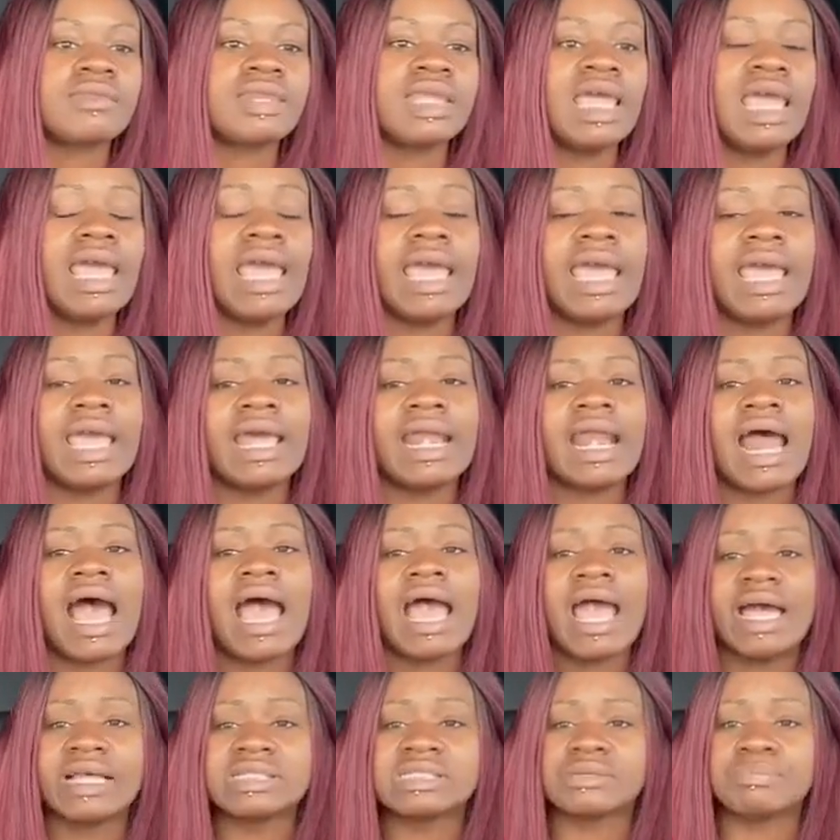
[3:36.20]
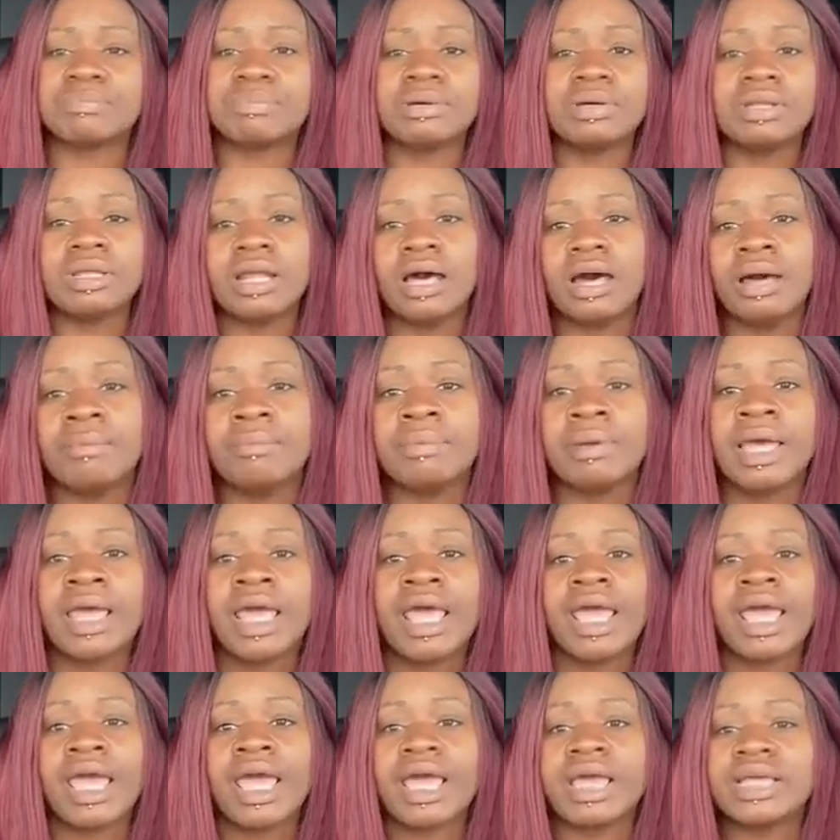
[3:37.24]
and I had to pull up
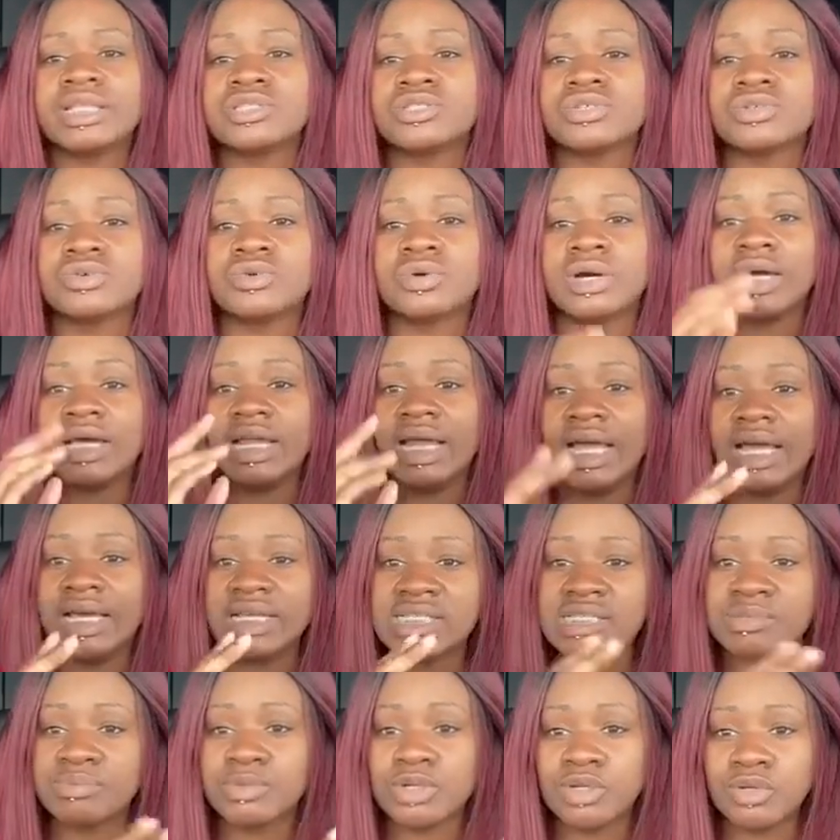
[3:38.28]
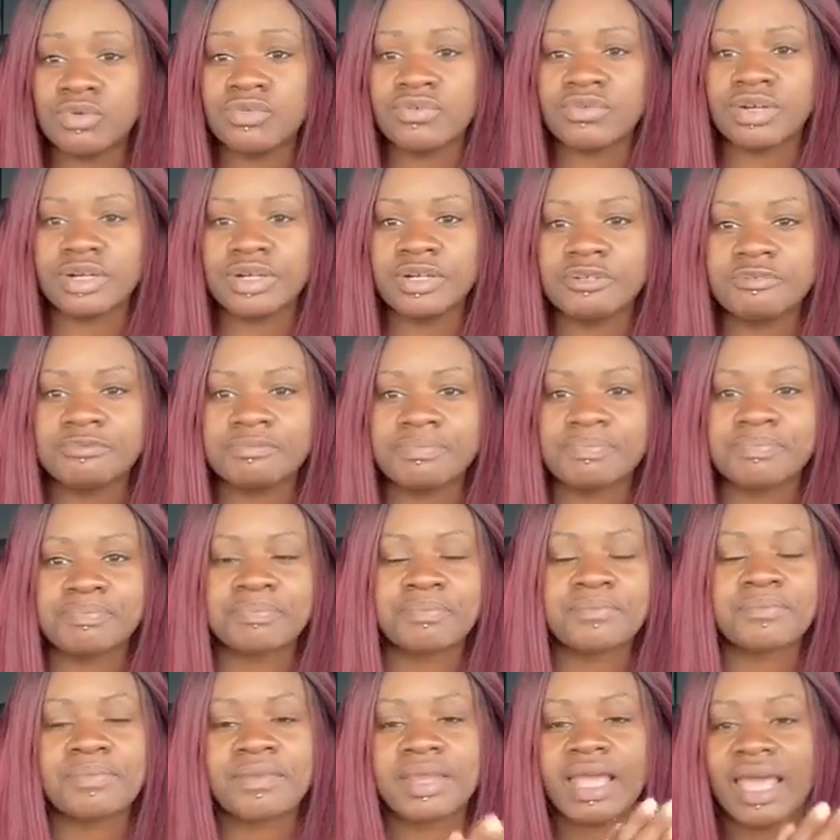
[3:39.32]
and do a S maneuver.
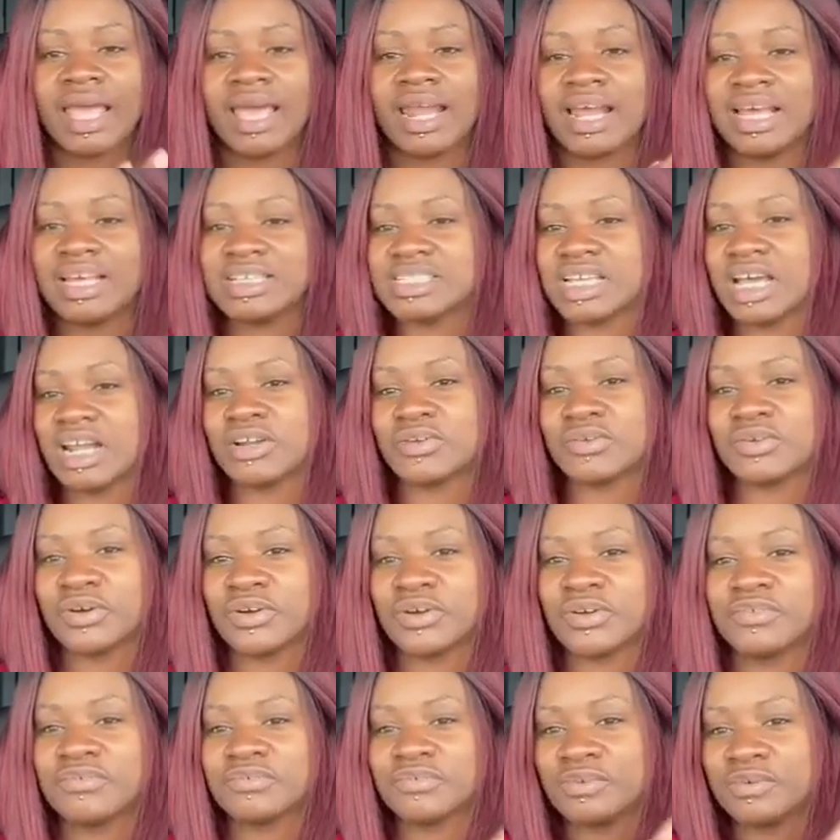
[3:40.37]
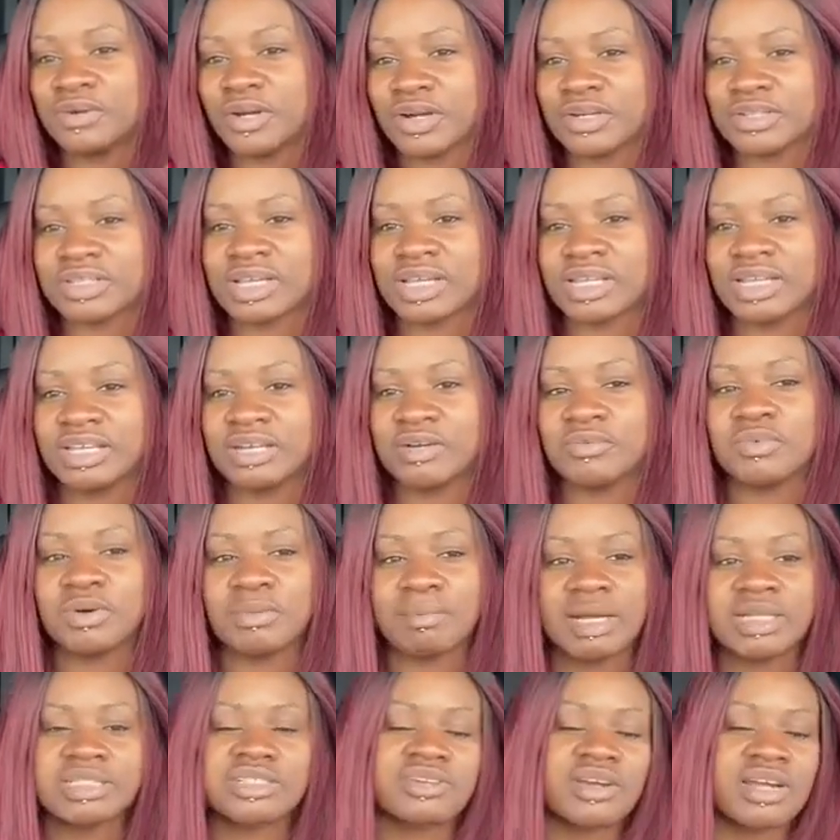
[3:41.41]
And as I don't know if you heard the clip with
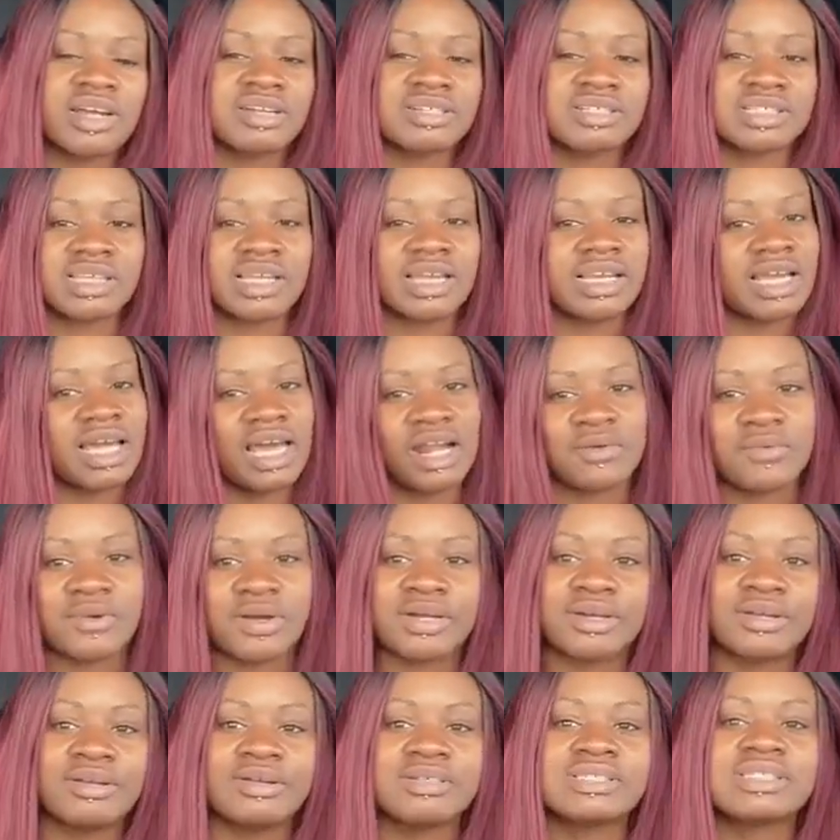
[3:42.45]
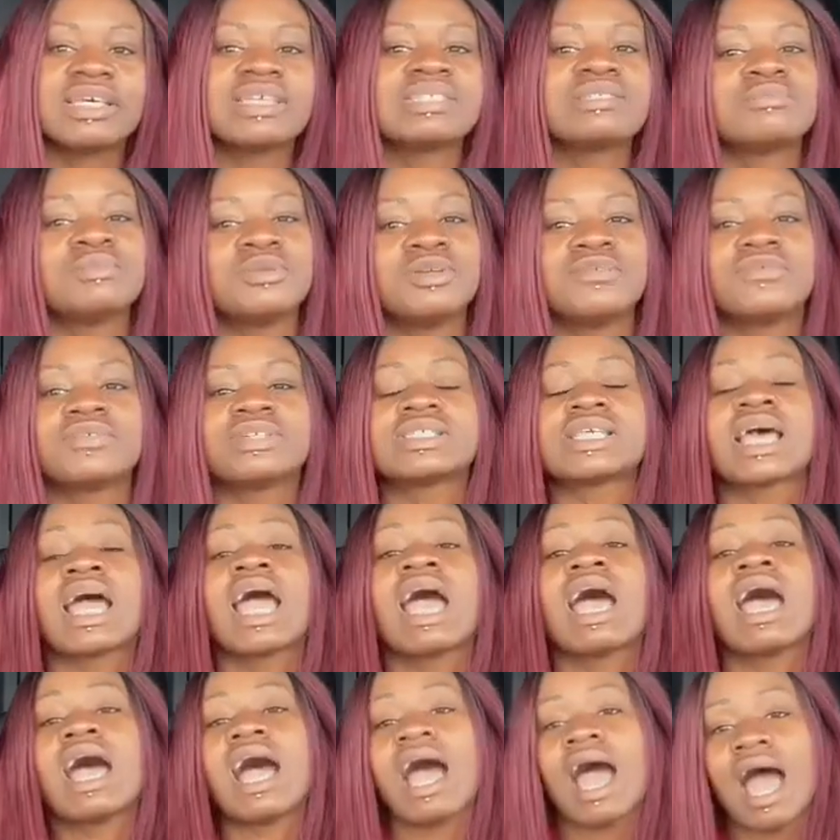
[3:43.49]
my trainer saying, gotta work on those S maneuvers.
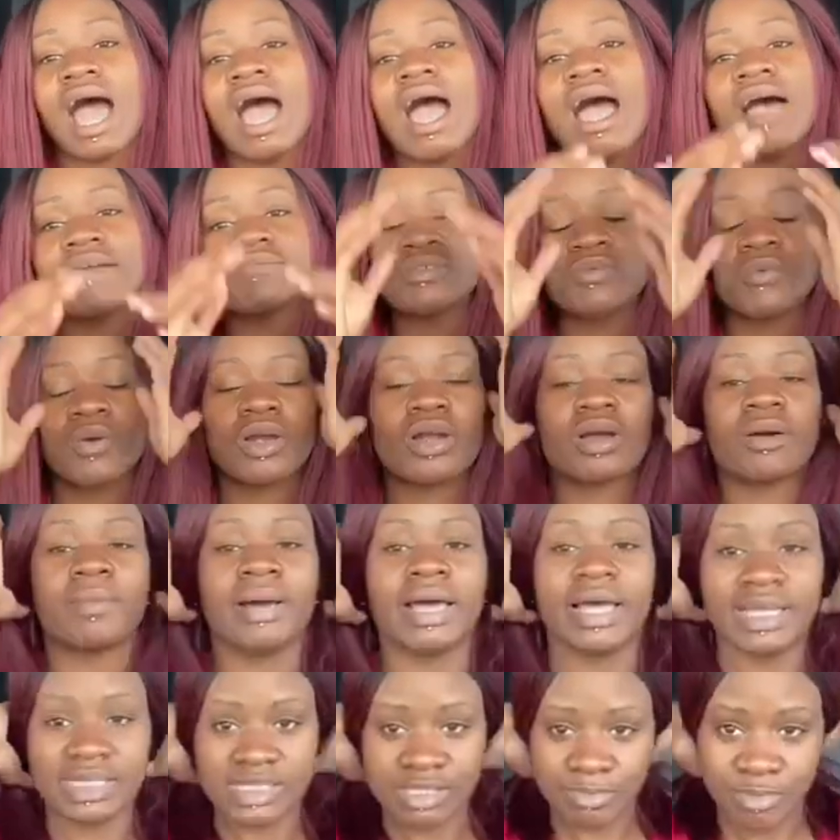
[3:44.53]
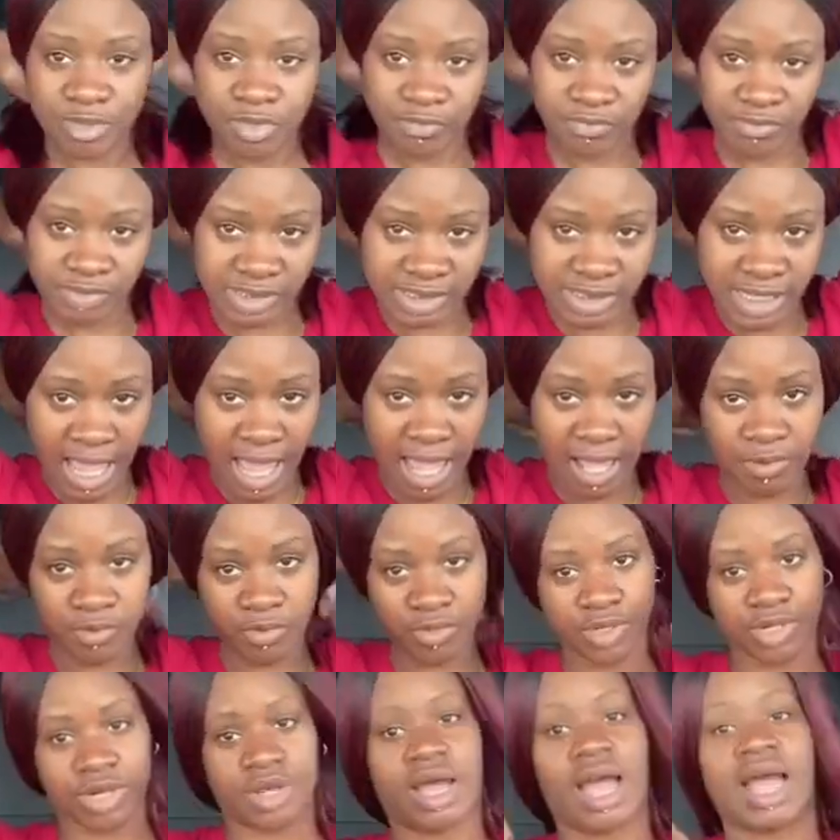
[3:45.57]
I have to work on my S maneuvers.
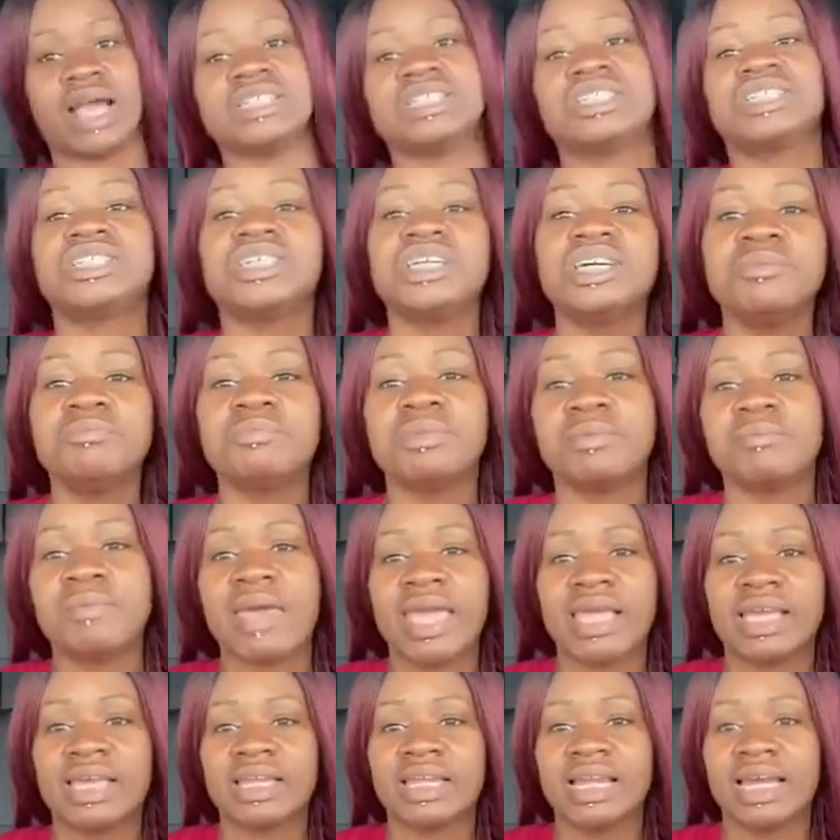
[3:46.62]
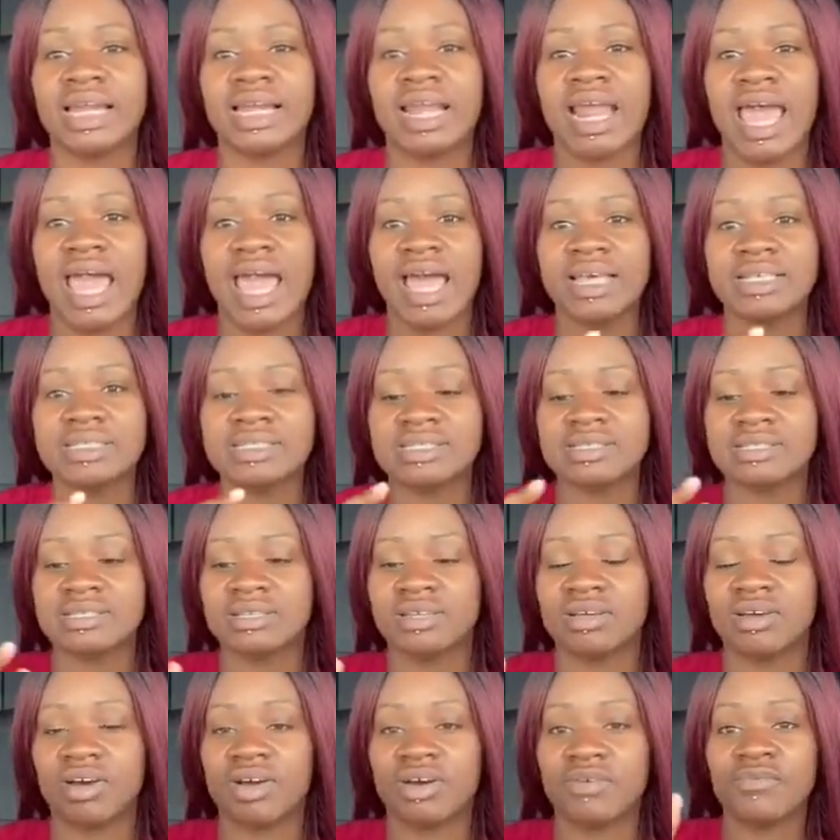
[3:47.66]
You know, I should be making an S,
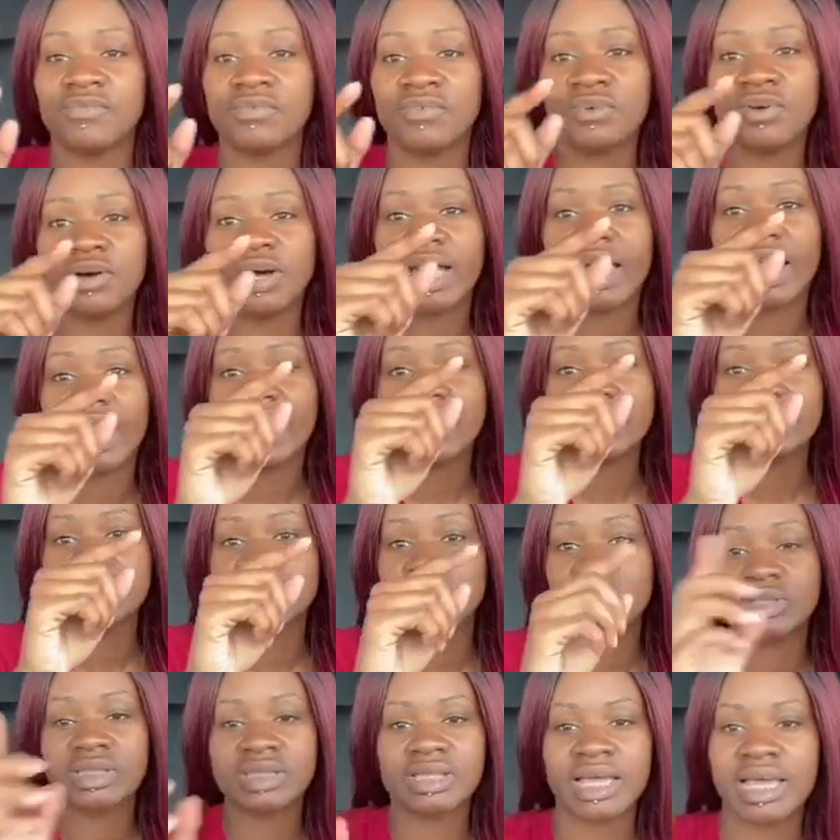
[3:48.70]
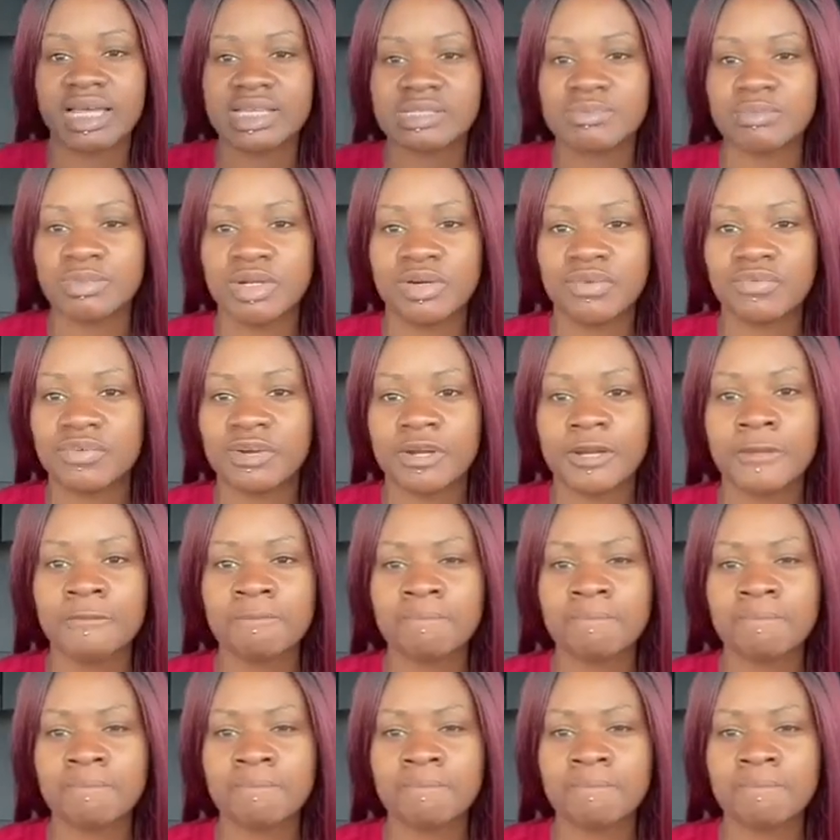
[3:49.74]
a full S with the S maneuver,